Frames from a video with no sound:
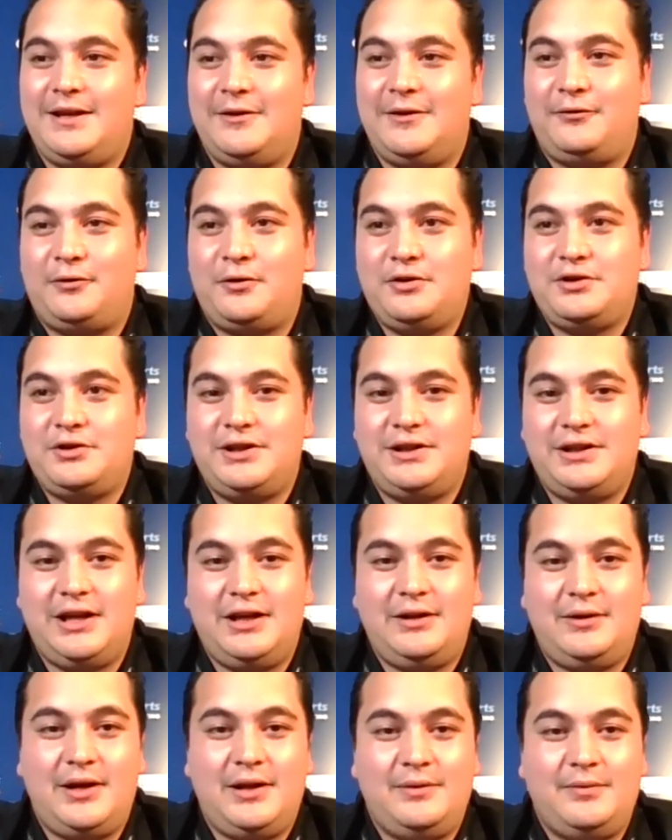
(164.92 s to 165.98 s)
Of course, it,
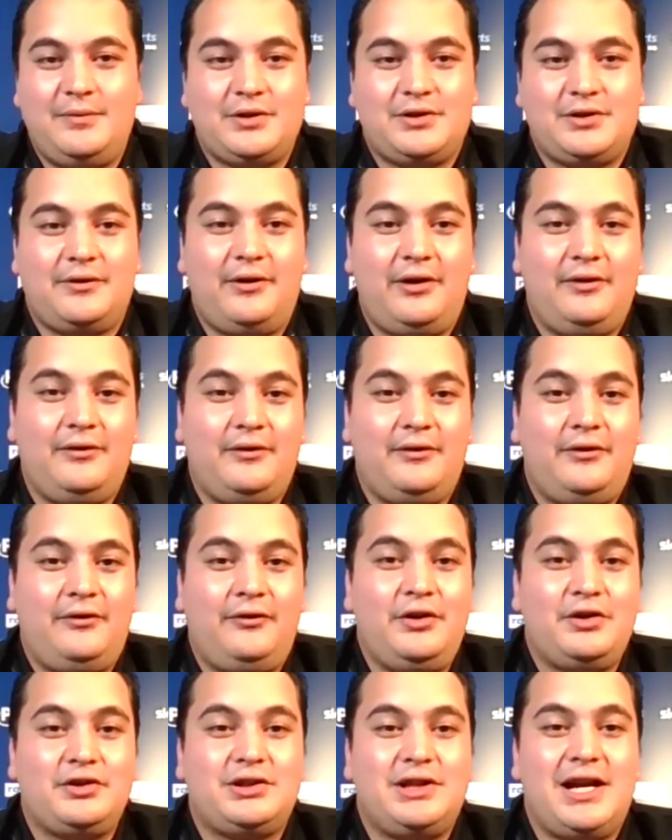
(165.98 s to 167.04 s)
it, it was. It, it
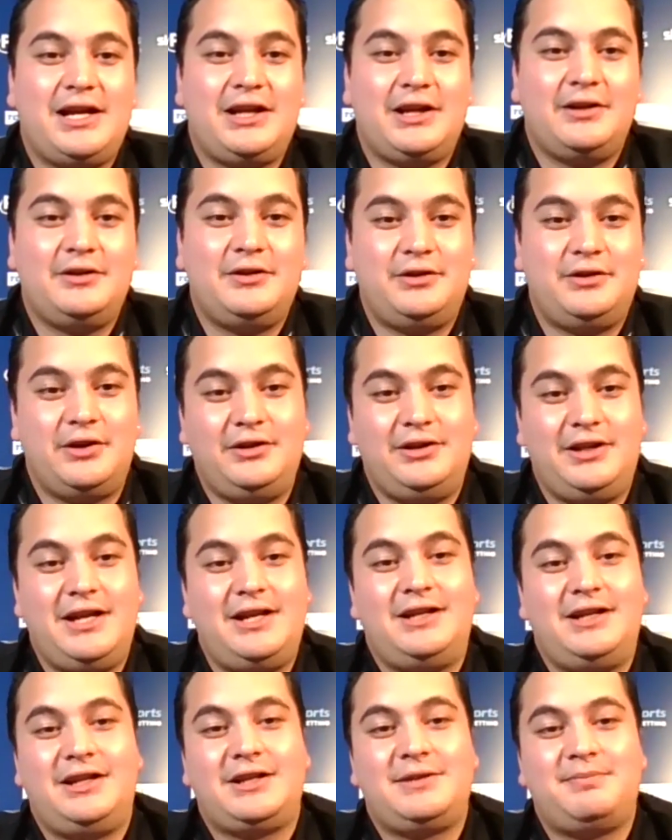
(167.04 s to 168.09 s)
feels like I
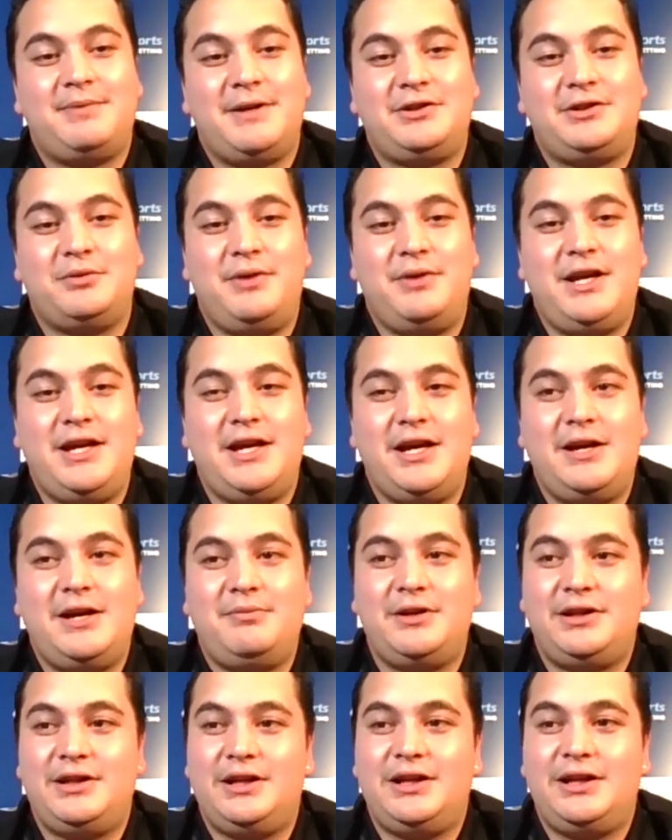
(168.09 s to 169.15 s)
didn't expect to be here,
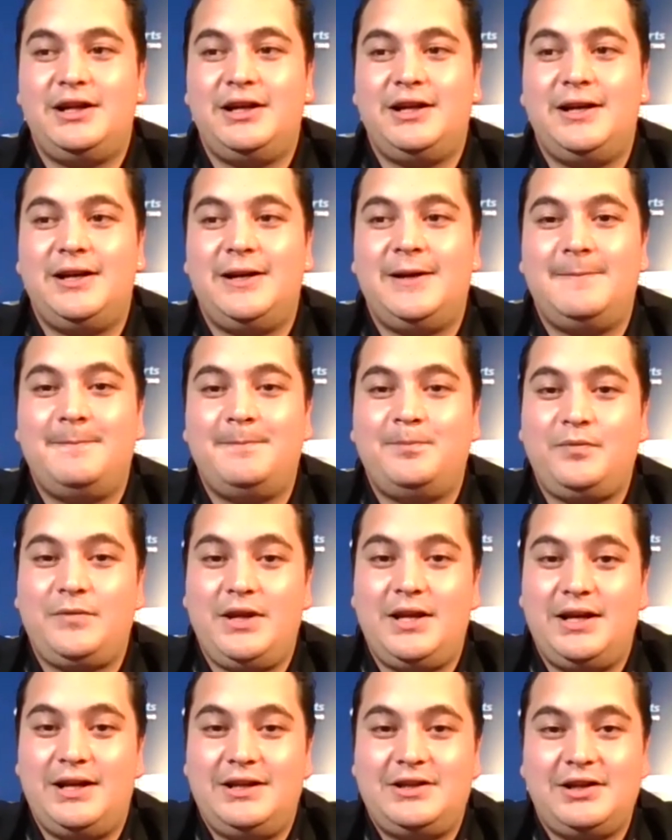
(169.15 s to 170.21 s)
but uh,
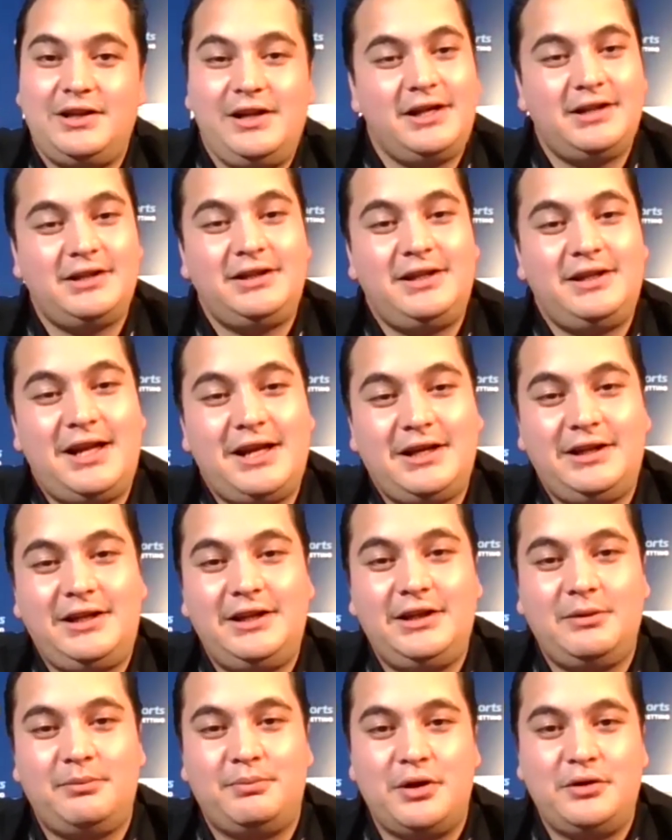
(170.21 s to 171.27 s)
it's a, like a
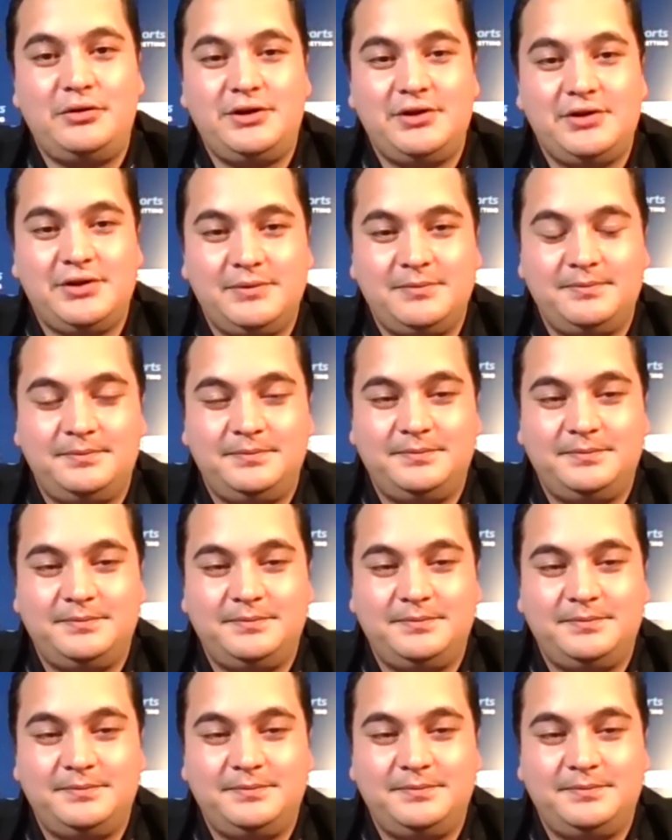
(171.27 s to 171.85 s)
little bonus.